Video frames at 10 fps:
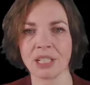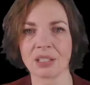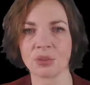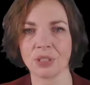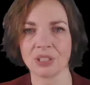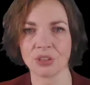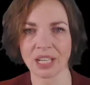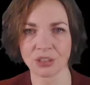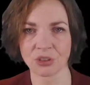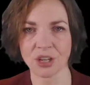to
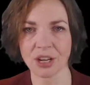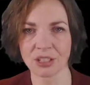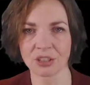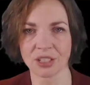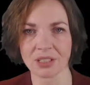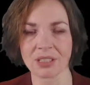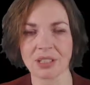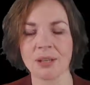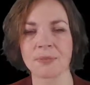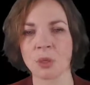inject charges,
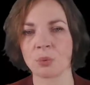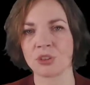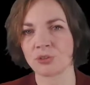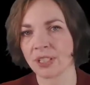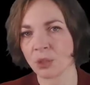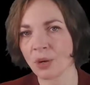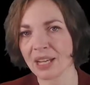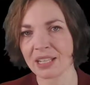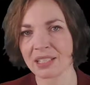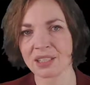which
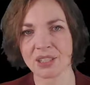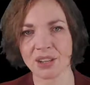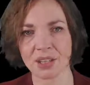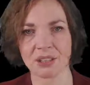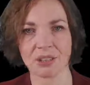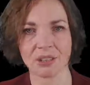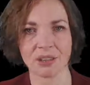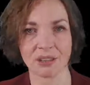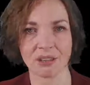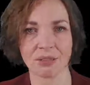requires certain
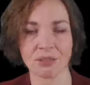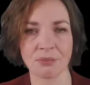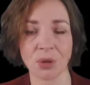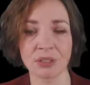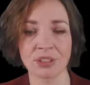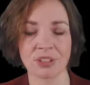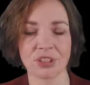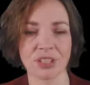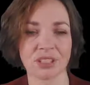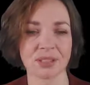
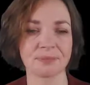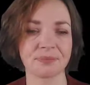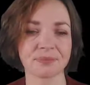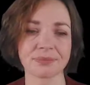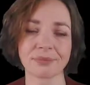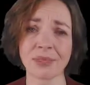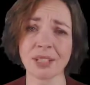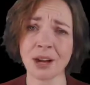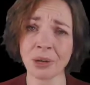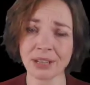voltages.
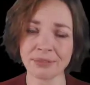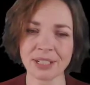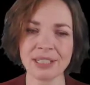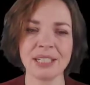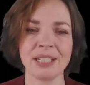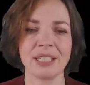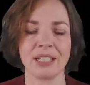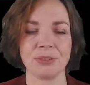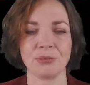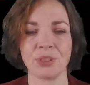However,
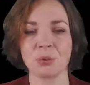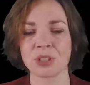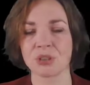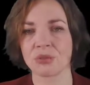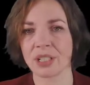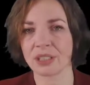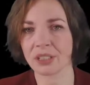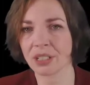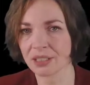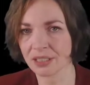if you want to run a
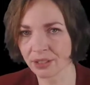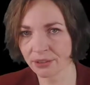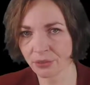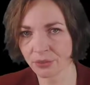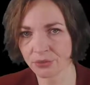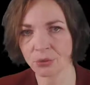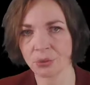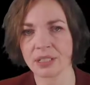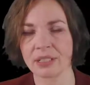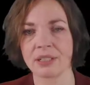current
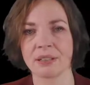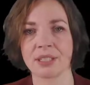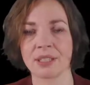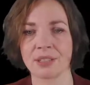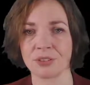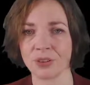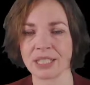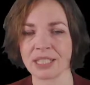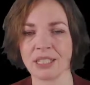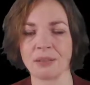through a
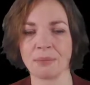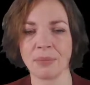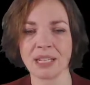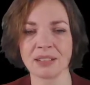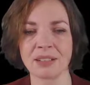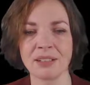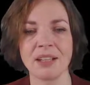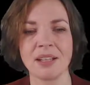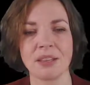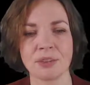transient metal,
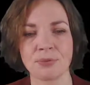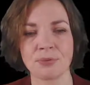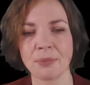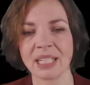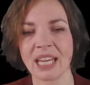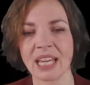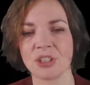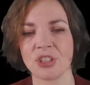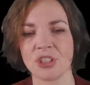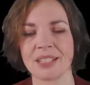the Fermi
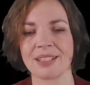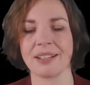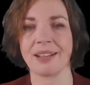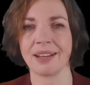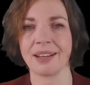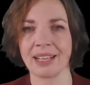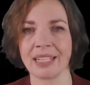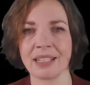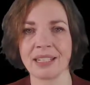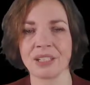energies
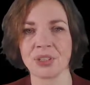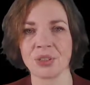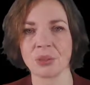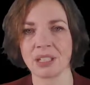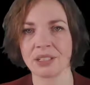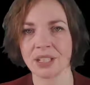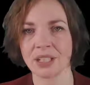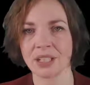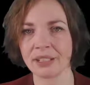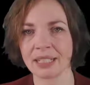align and you can
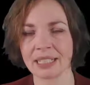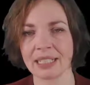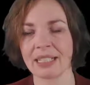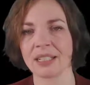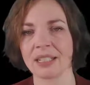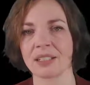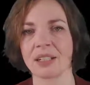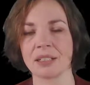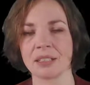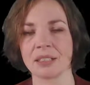directly let a
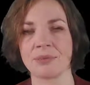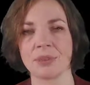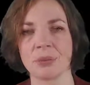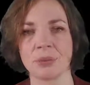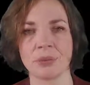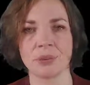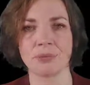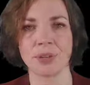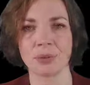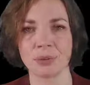current
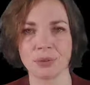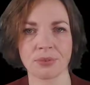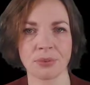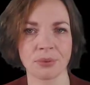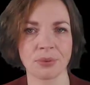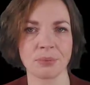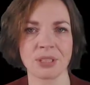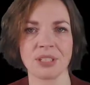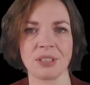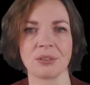flow through the
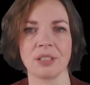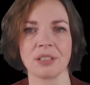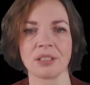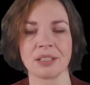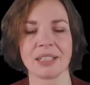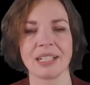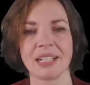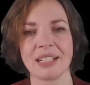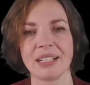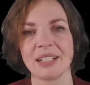material.
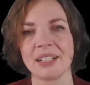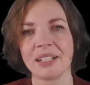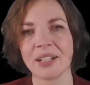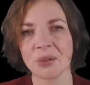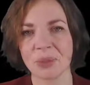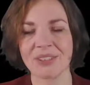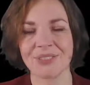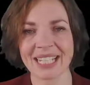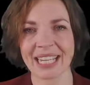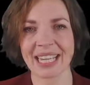We
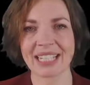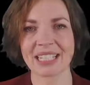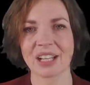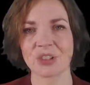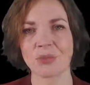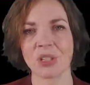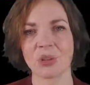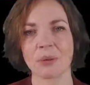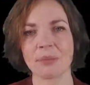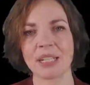investigate such
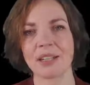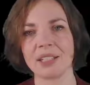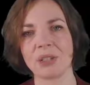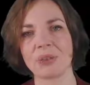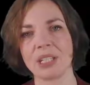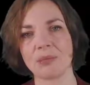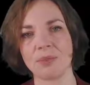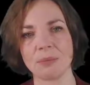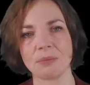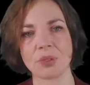phenomena using
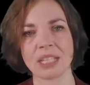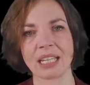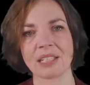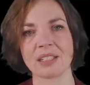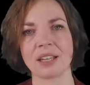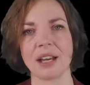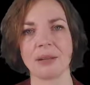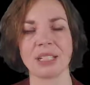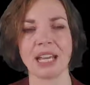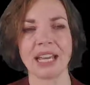femtosecond
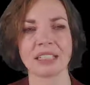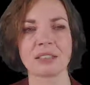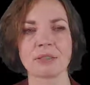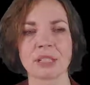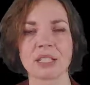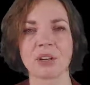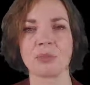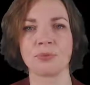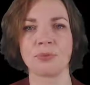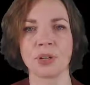time and angle
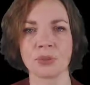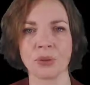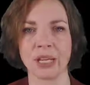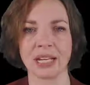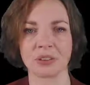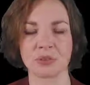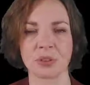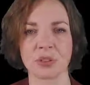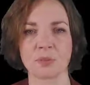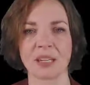resolved
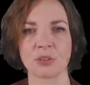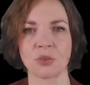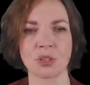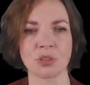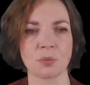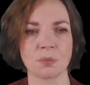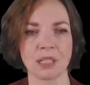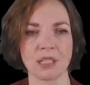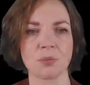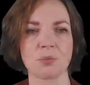photoelectron
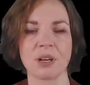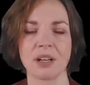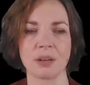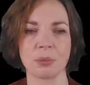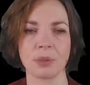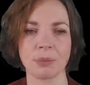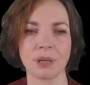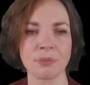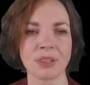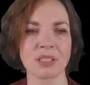spectroscopy, where we
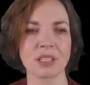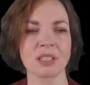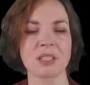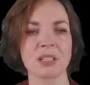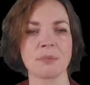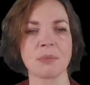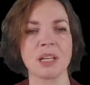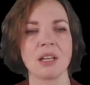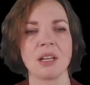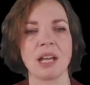pump the system
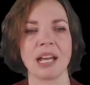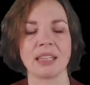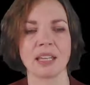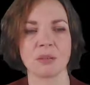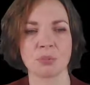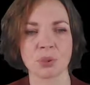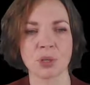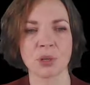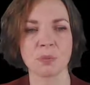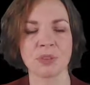and then
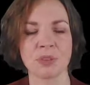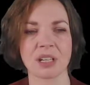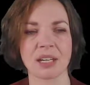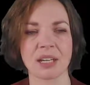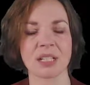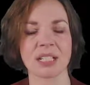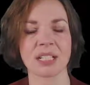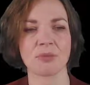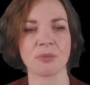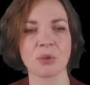probe the dynamics
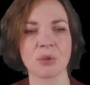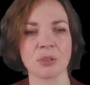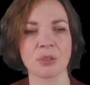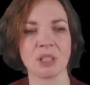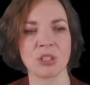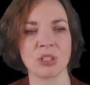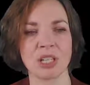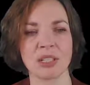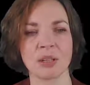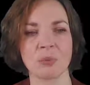in
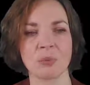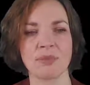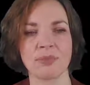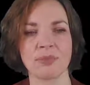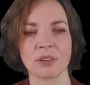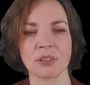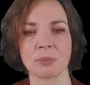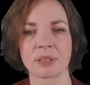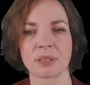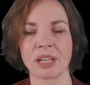photoemission with a
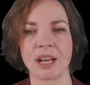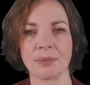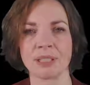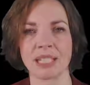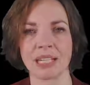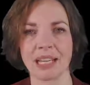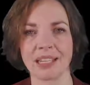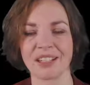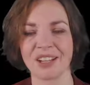variable time delay.